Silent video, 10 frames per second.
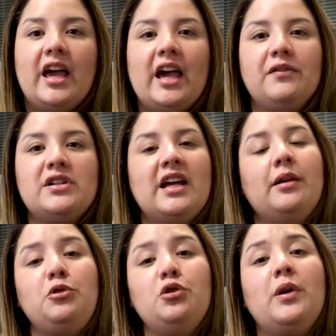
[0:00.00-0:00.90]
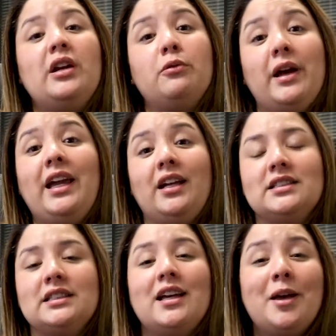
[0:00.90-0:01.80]
Every time you get a
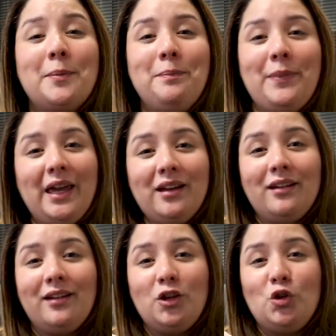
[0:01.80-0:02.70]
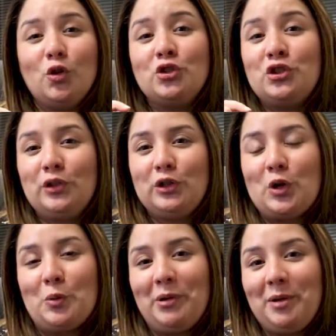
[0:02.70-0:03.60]
raise, make your student
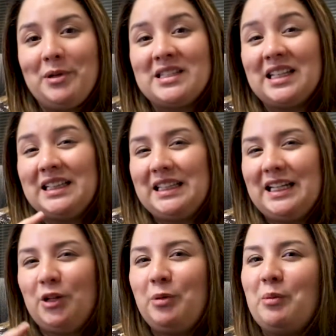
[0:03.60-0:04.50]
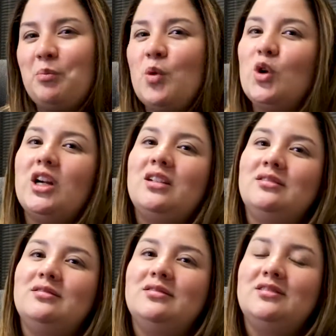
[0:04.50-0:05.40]
loan payments a little bit more
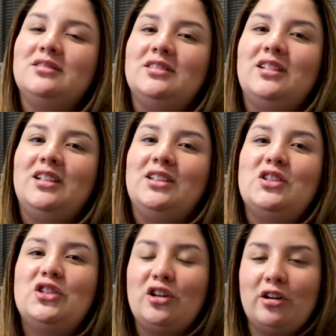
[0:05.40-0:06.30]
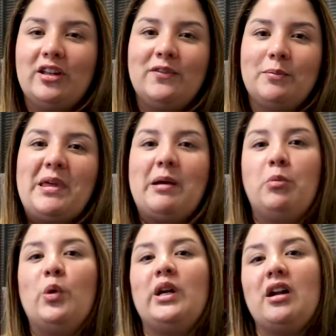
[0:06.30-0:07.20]
starting from that
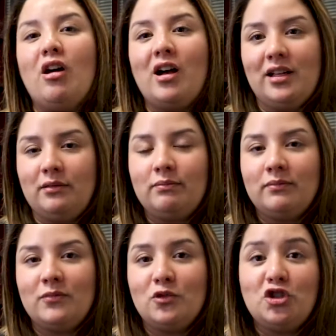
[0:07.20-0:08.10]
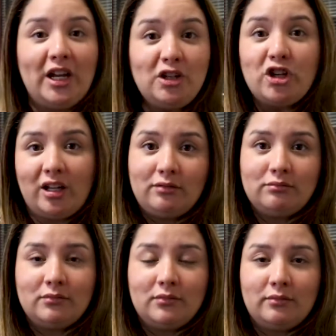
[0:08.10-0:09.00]
point on. Change it.
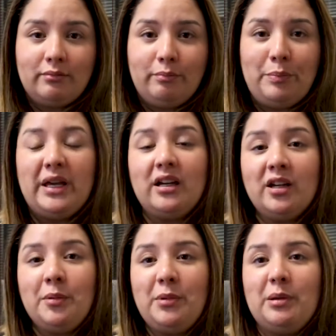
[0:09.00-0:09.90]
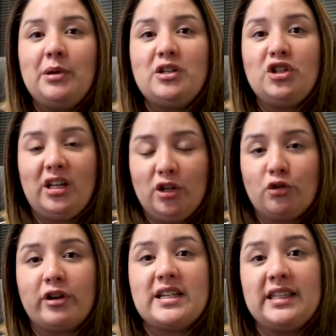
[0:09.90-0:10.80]
Make a commitment to
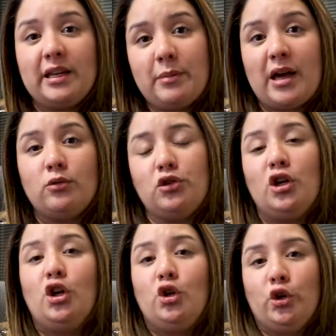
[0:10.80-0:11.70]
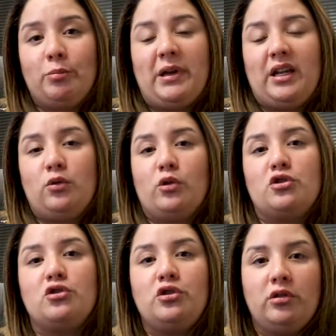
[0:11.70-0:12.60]
increase the amount you're paying towards
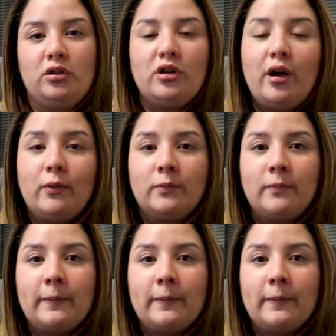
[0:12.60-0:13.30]
your student loan.